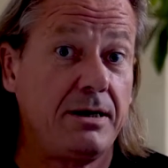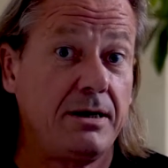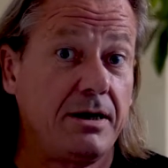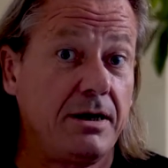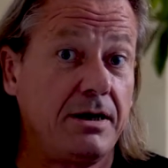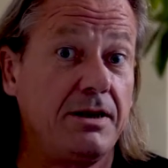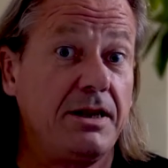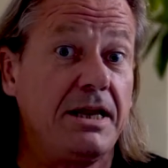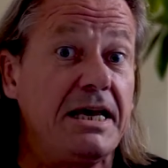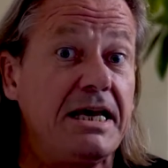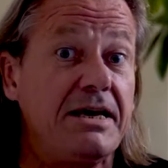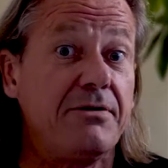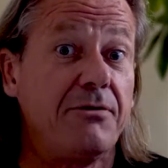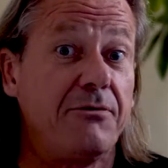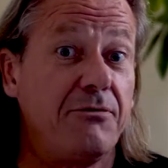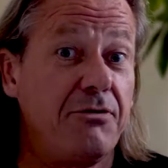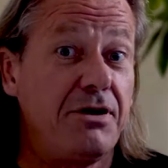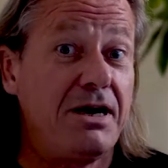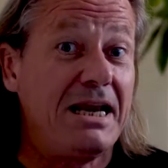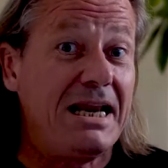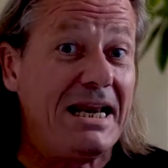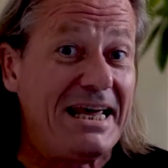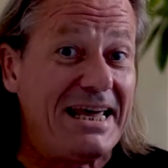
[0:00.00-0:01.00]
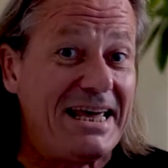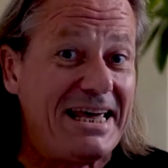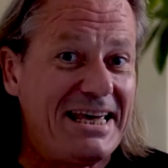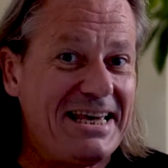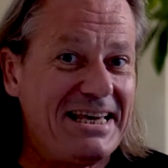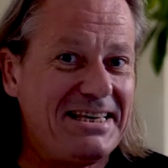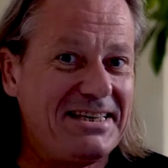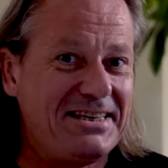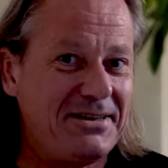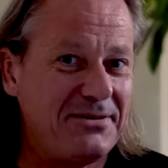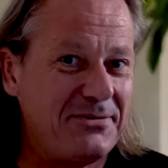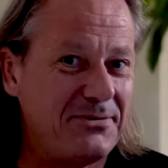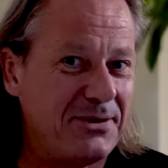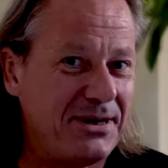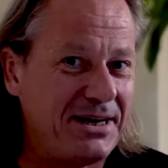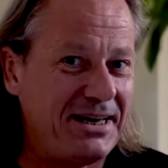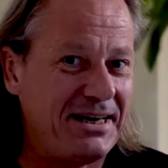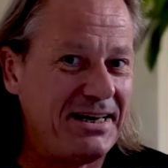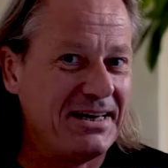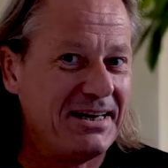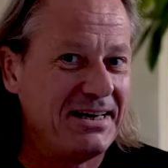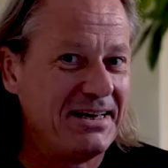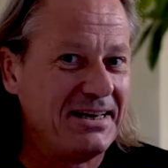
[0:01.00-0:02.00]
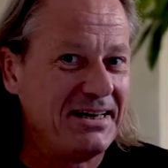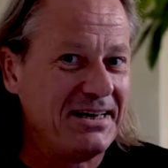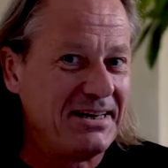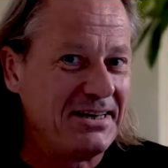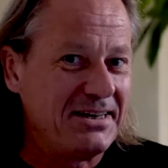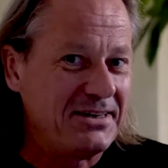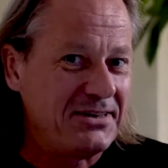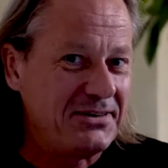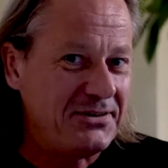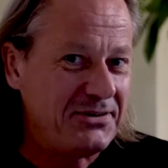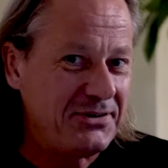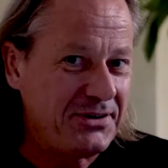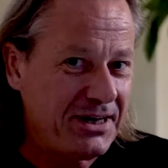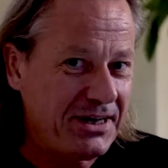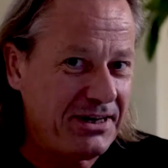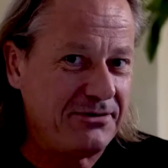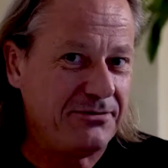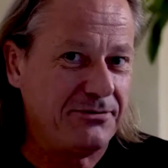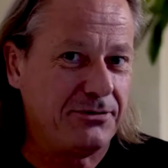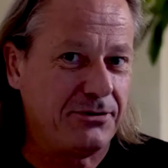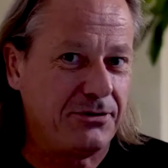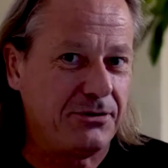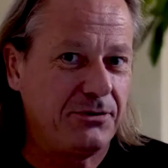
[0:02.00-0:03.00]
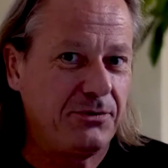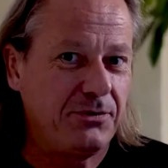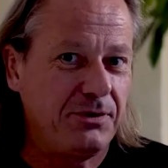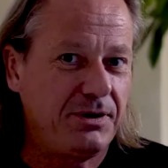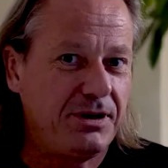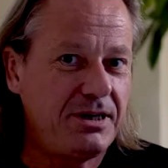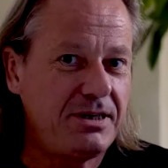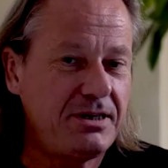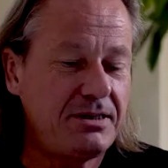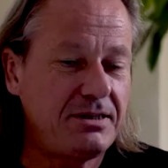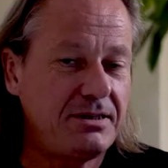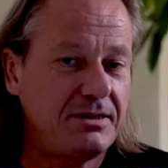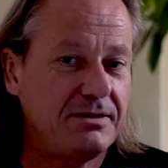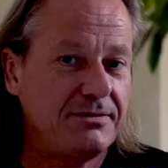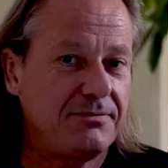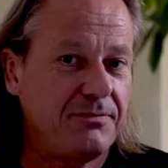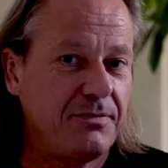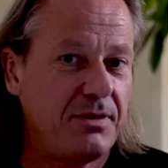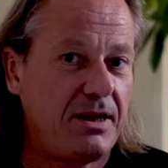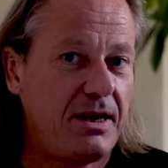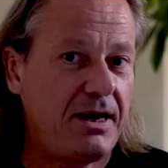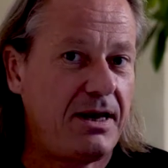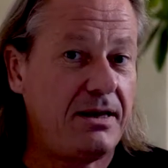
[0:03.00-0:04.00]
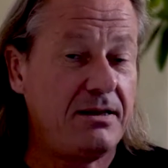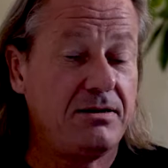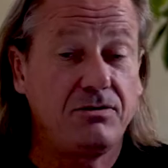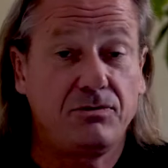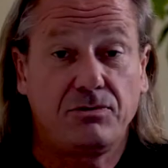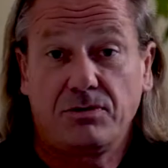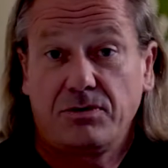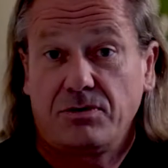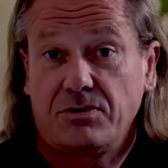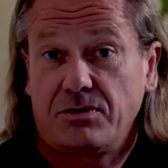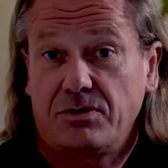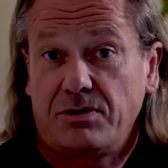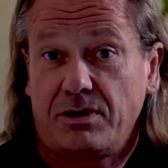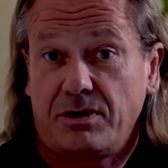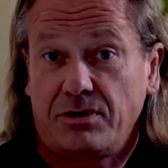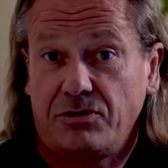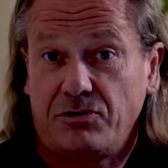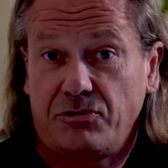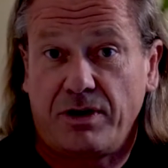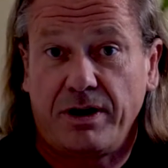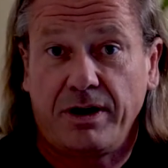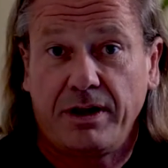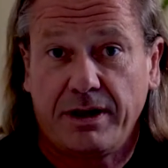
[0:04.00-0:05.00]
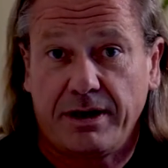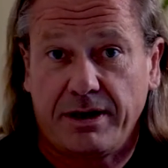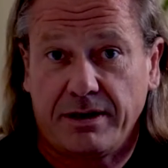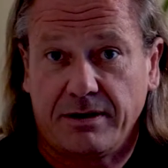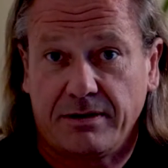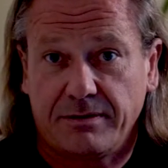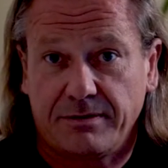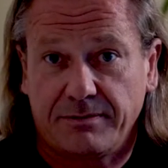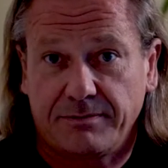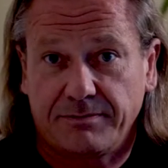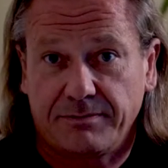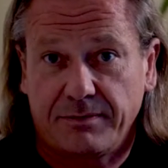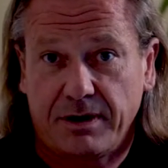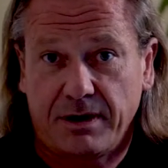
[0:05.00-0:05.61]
easy way to get involved with this and to also start trialing it.